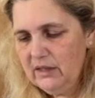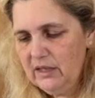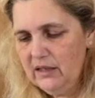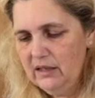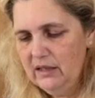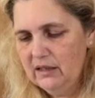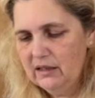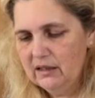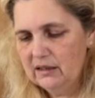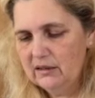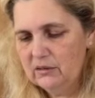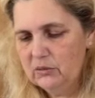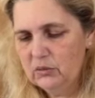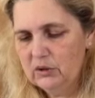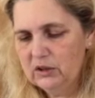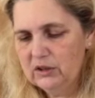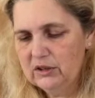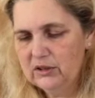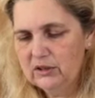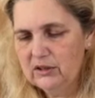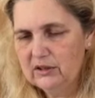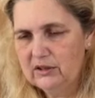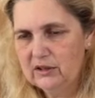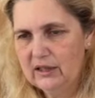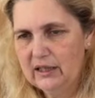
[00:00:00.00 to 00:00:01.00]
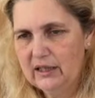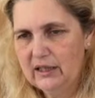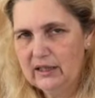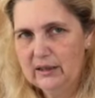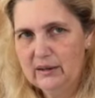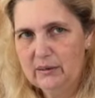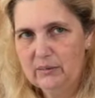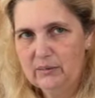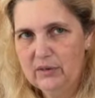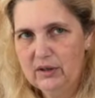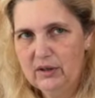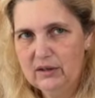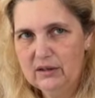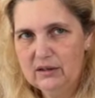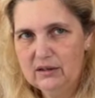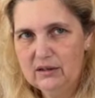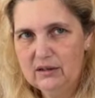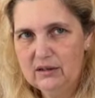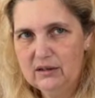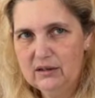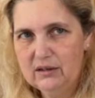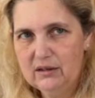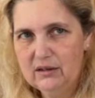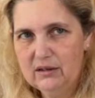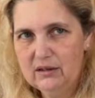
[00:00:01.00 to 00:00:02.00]
I will
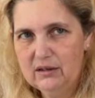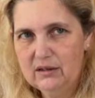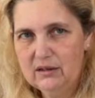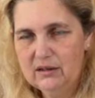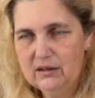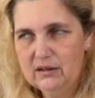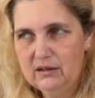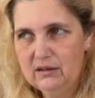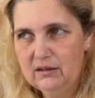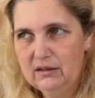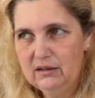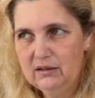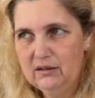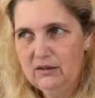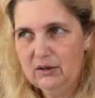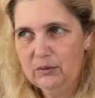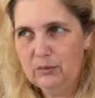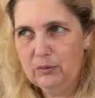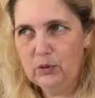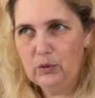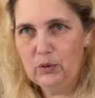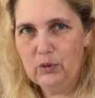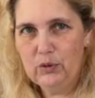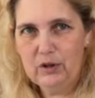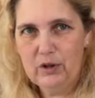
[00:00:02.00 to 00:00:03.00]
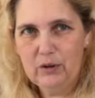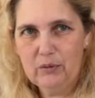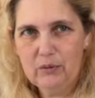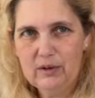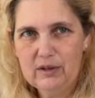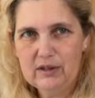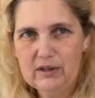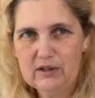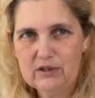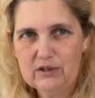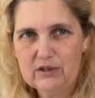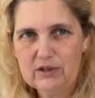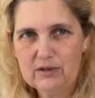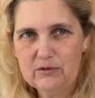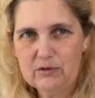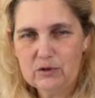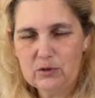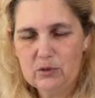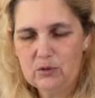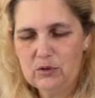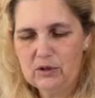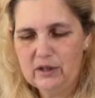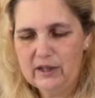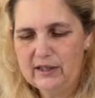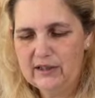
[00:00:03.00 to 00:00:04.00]
not bore you with lots of
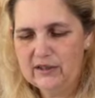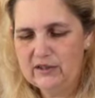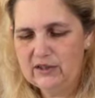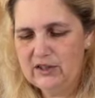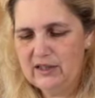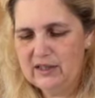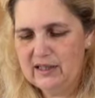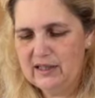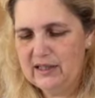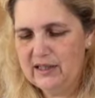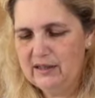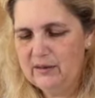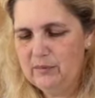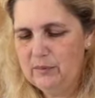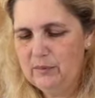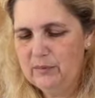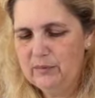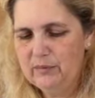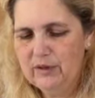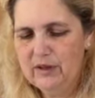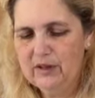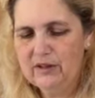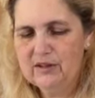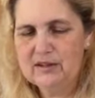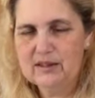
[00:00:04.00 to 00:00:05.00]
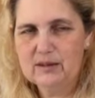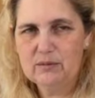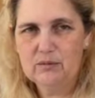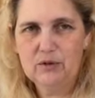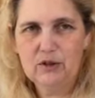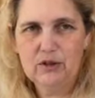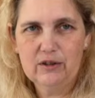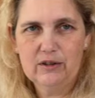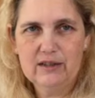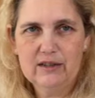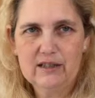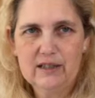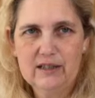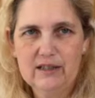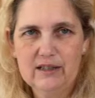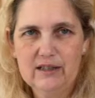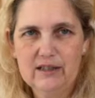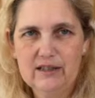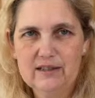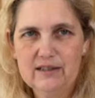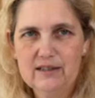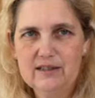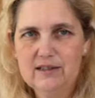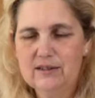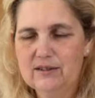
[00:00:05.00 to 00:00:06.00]
talking today because I'm rather
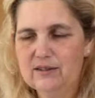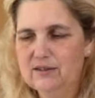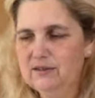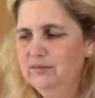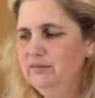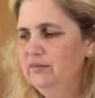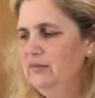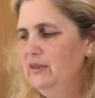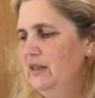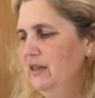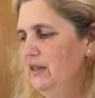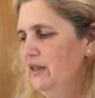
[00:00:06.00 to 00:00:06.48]
tired still.